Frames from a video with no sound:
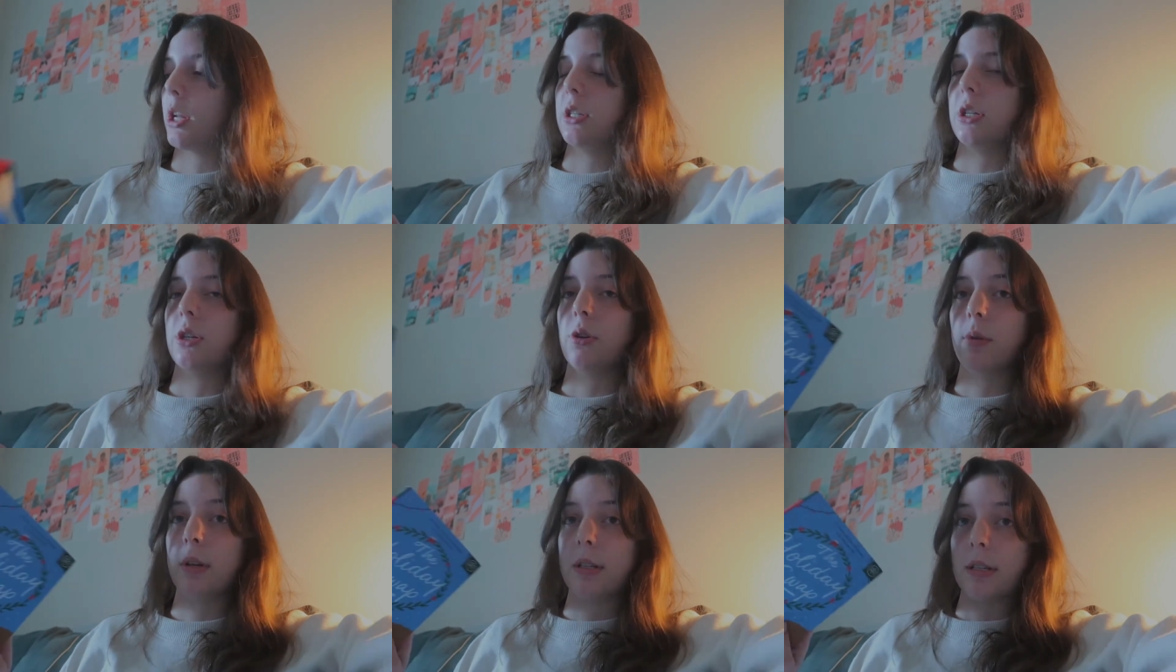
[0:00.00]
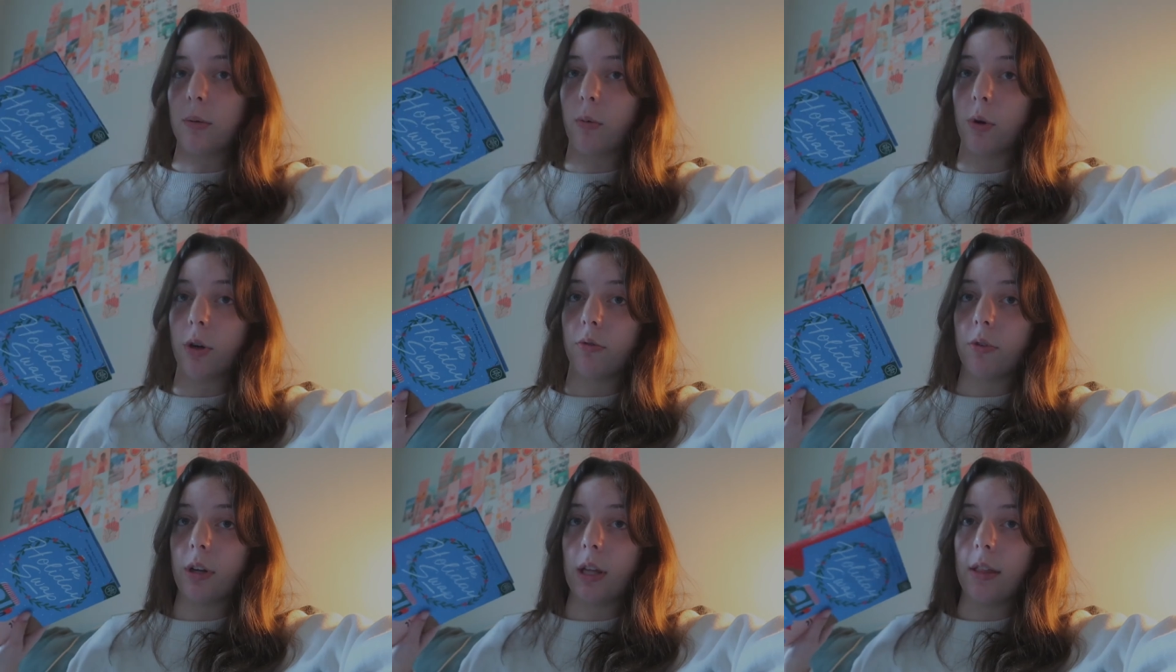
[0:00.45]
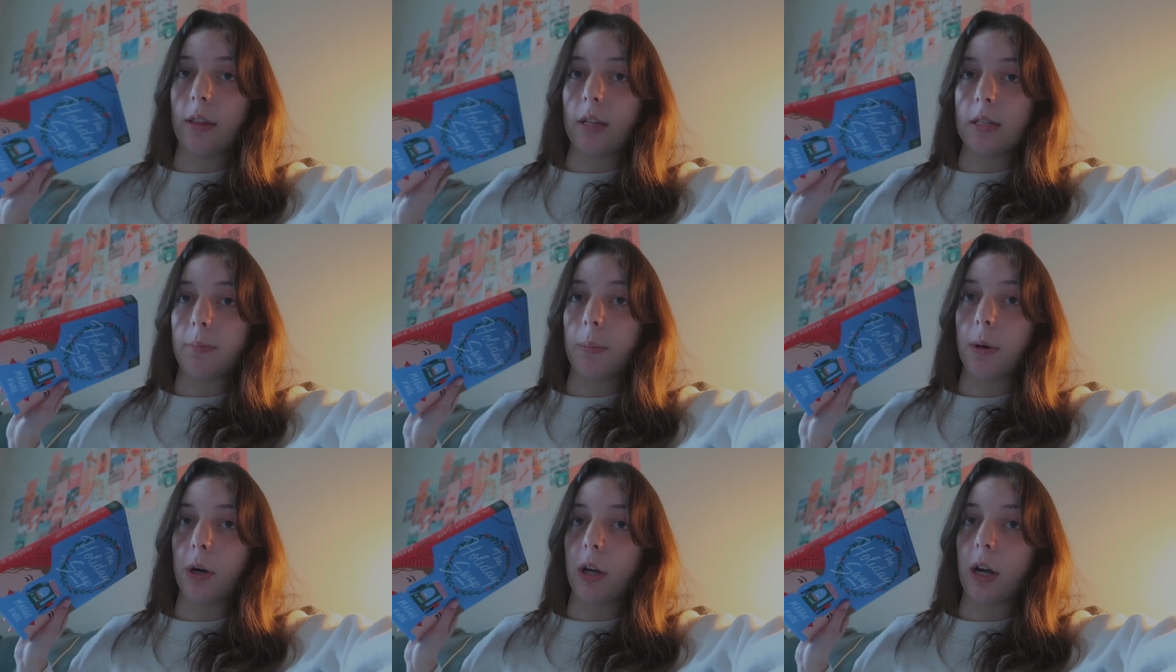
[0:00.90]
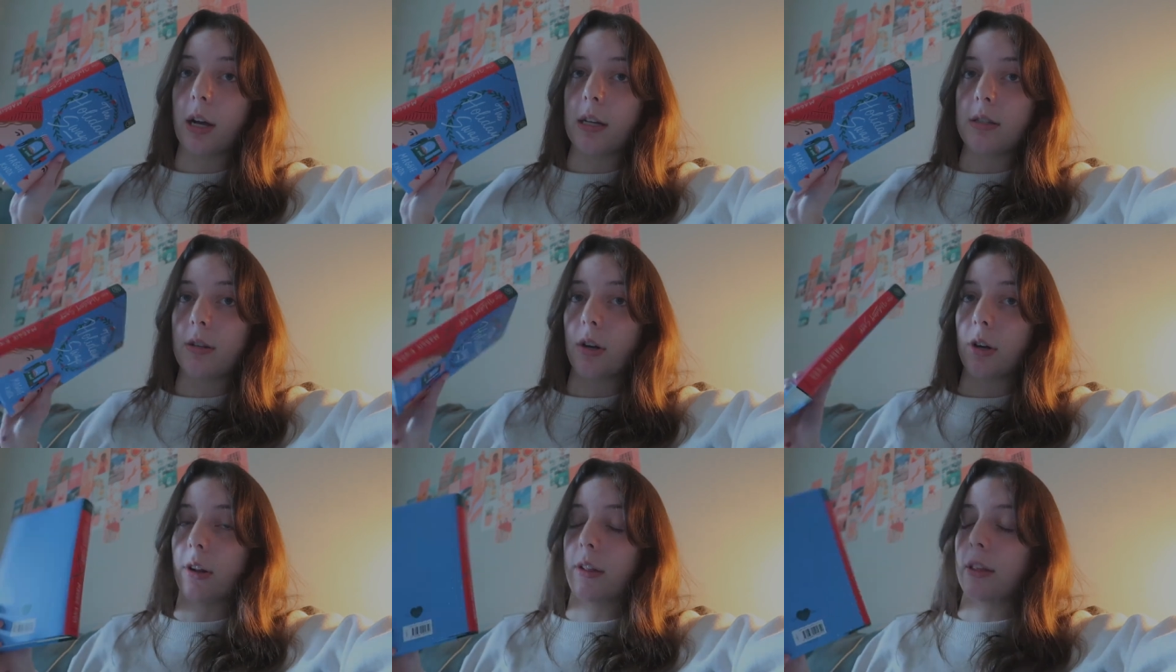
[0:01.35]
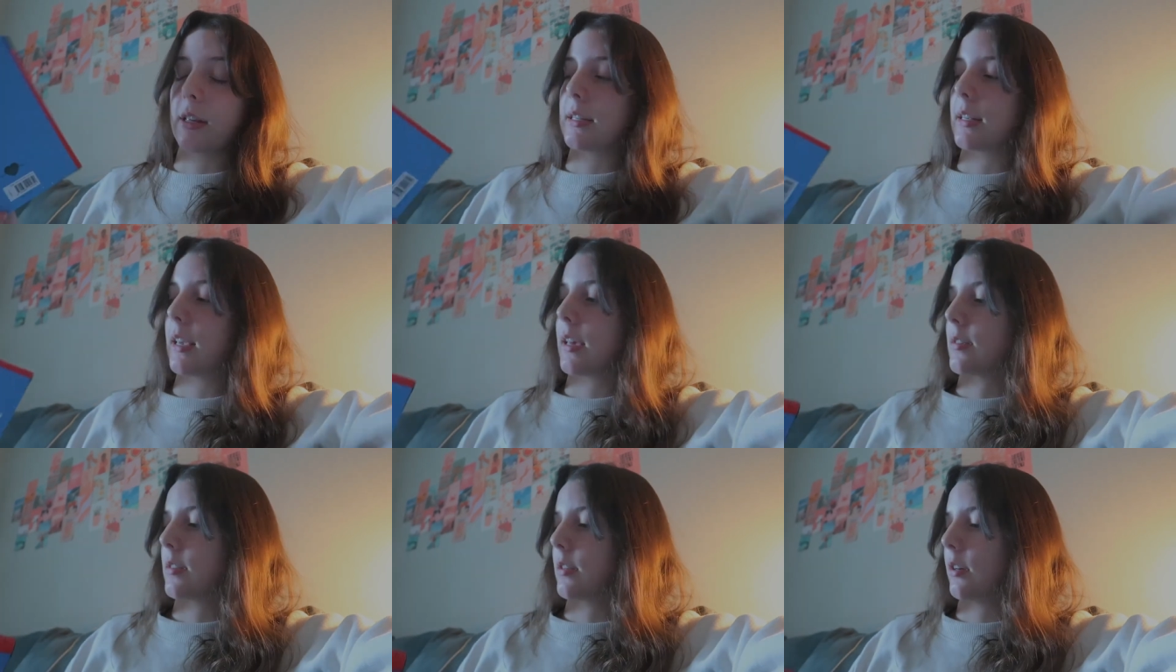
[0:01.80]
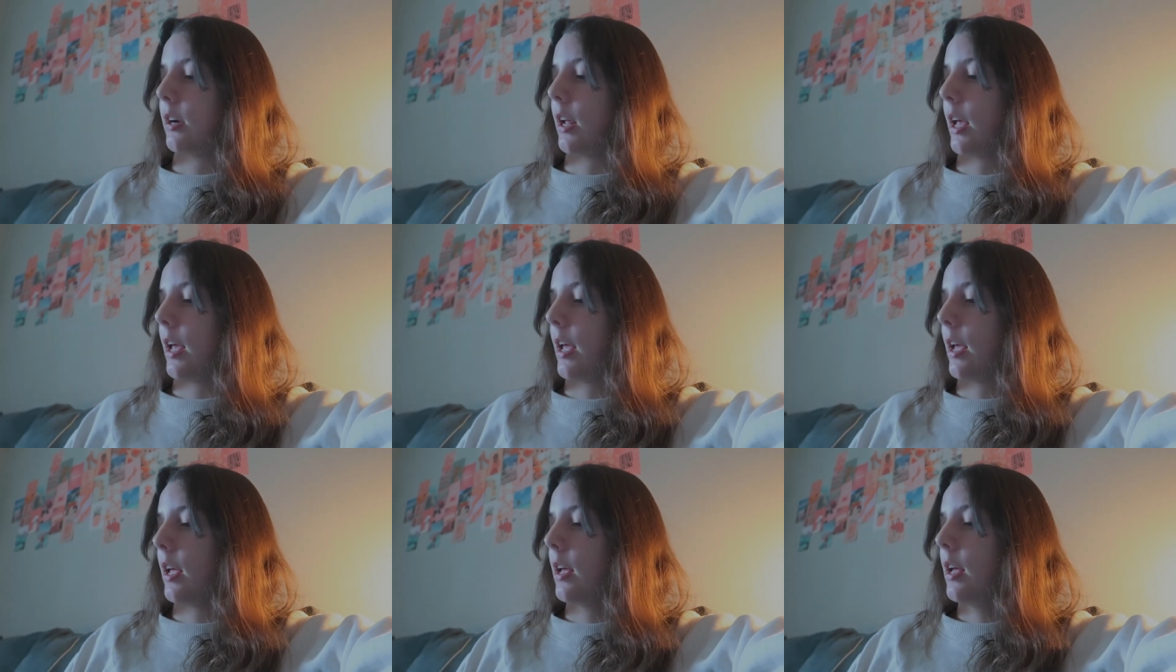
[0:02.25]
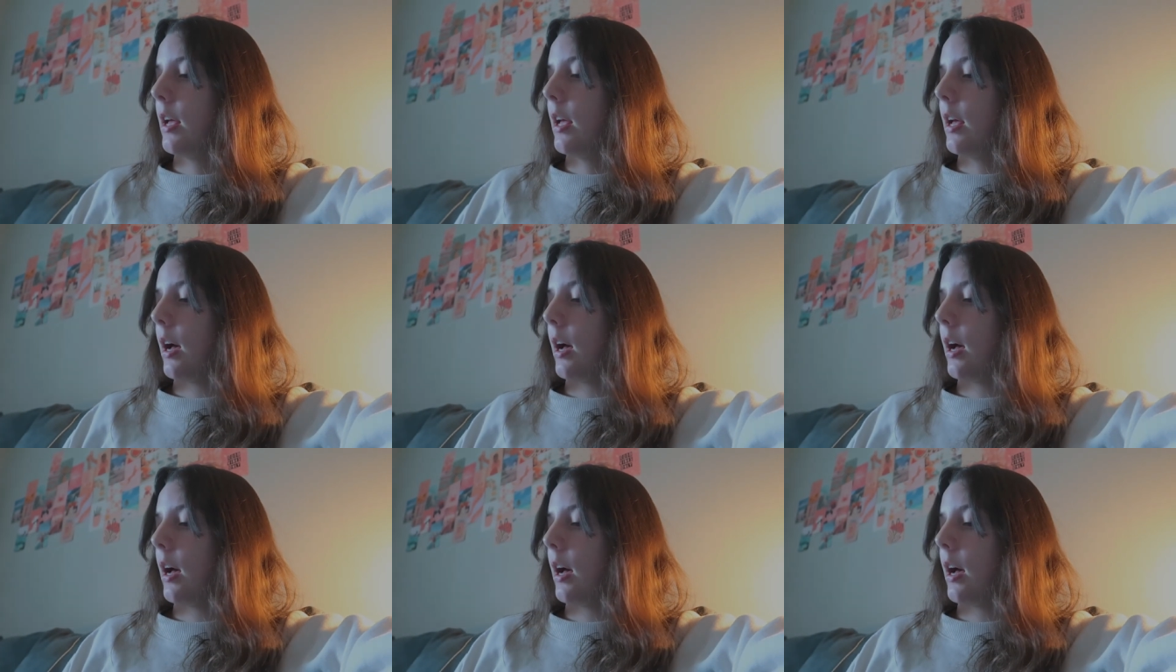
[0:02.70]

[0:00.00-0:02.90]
to do is I want to read this book. I started this yesterday.